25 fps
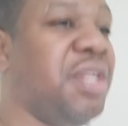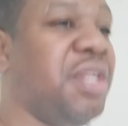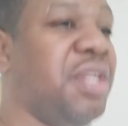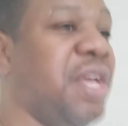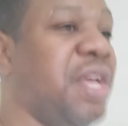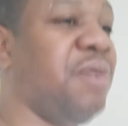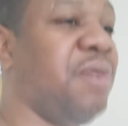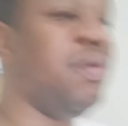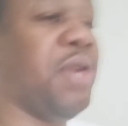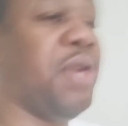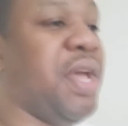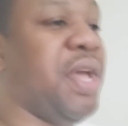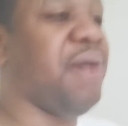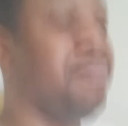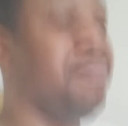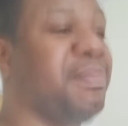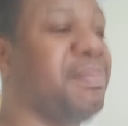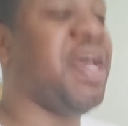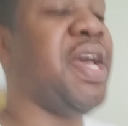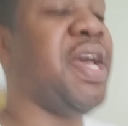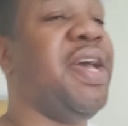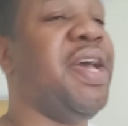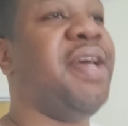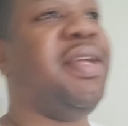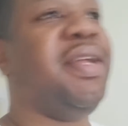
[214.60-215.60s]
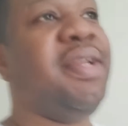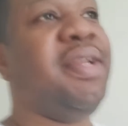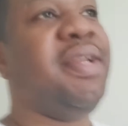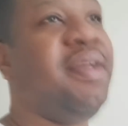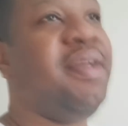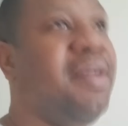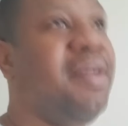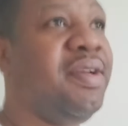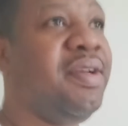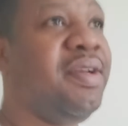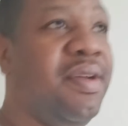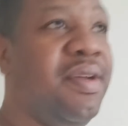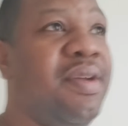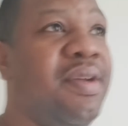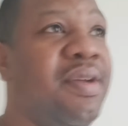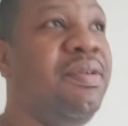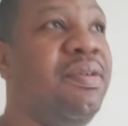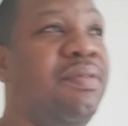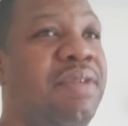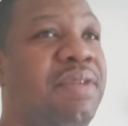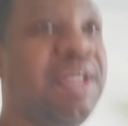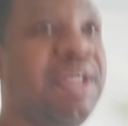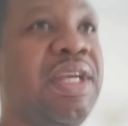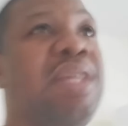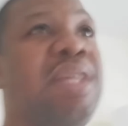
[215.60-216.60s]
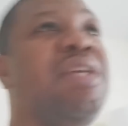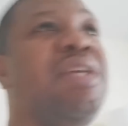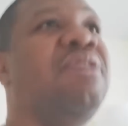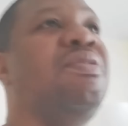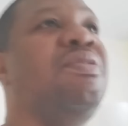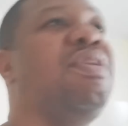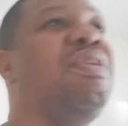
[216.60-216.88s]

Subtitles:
They were that mad when they killed